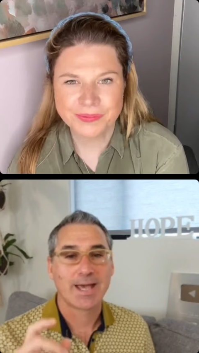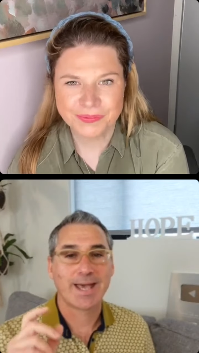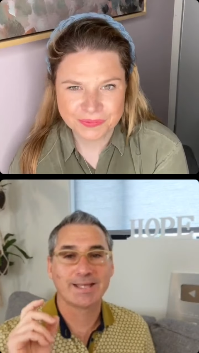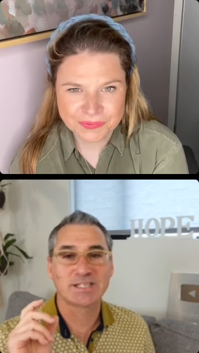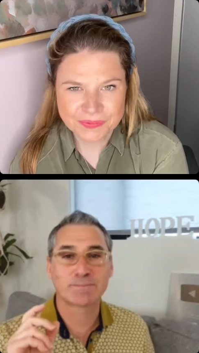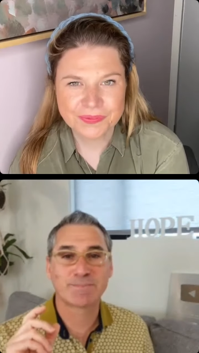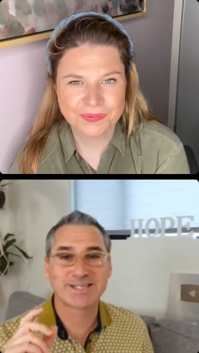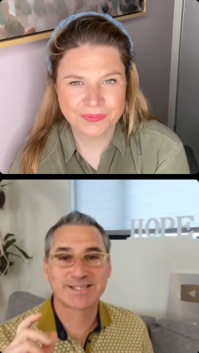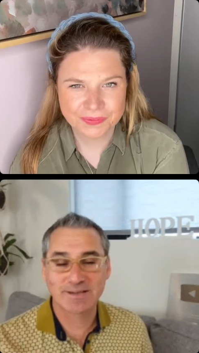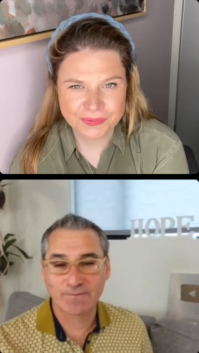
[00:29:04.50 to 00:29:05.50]
Speaker 1: And
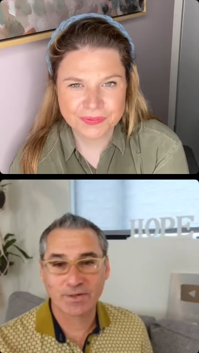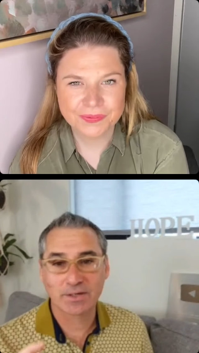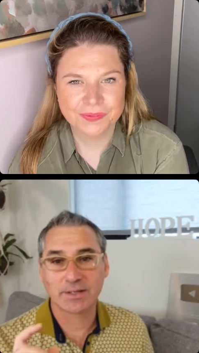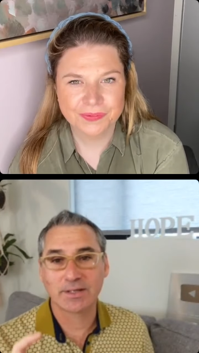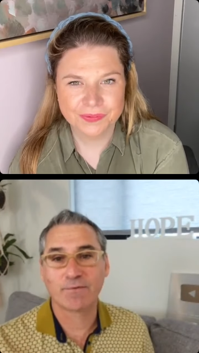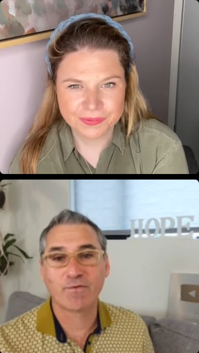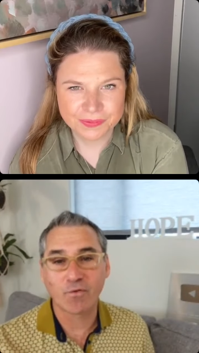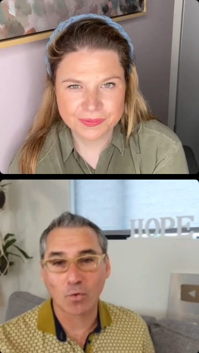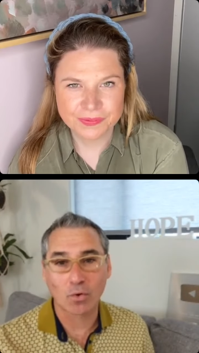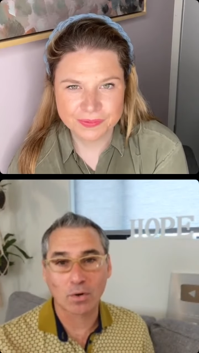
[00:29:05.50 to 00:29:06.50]
specifically
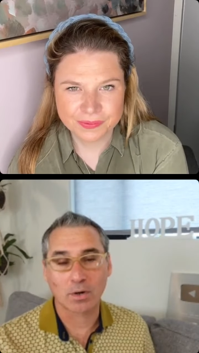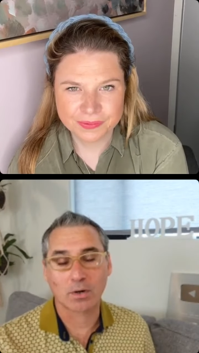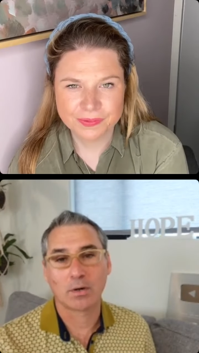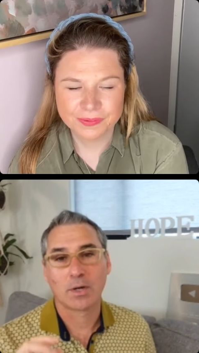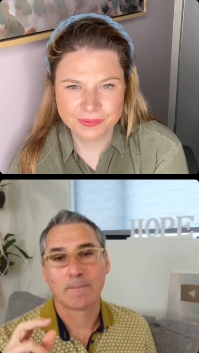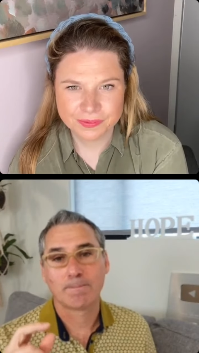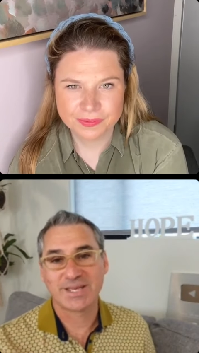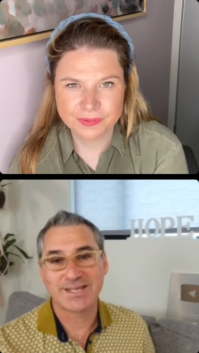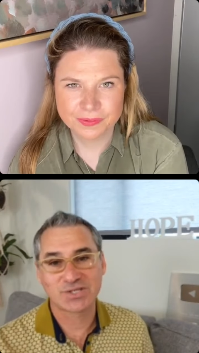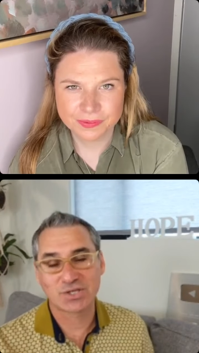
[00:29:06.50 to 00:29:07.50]
for
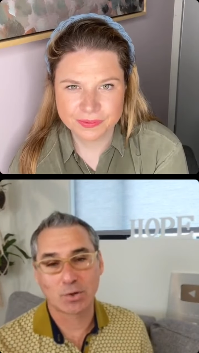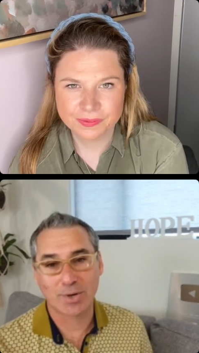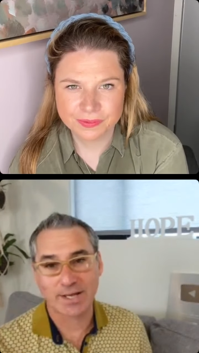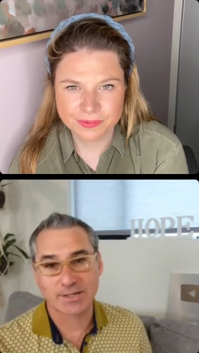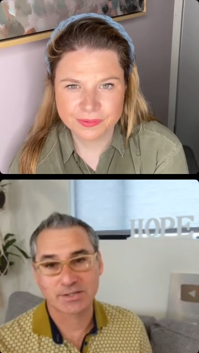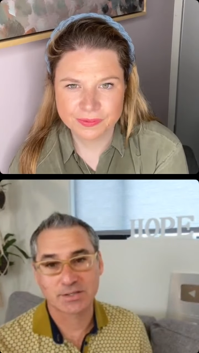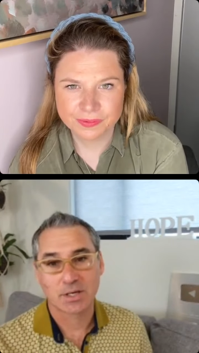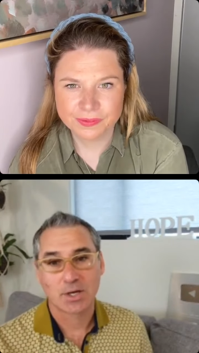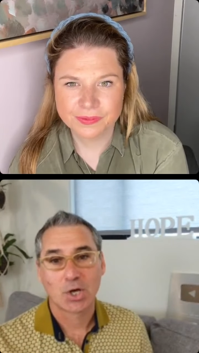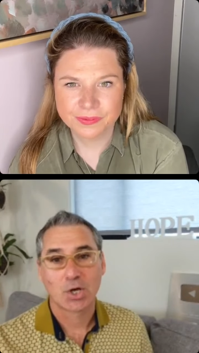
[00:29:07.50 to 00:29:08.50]
P C O S,
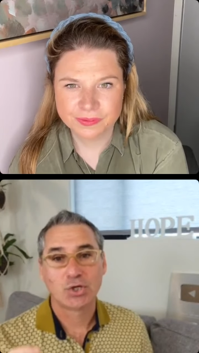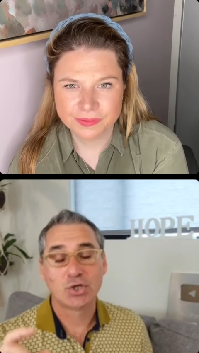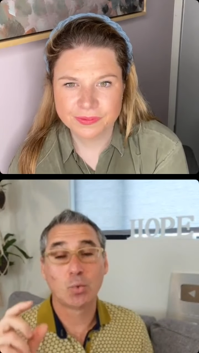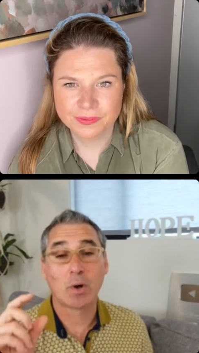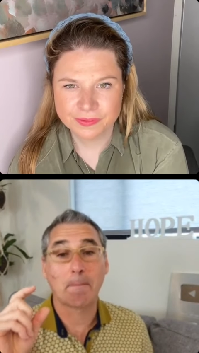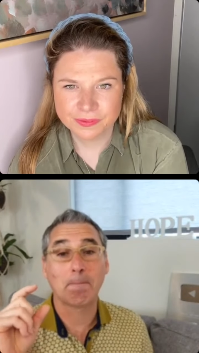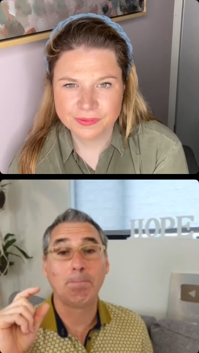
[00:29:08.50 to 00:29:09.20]
you want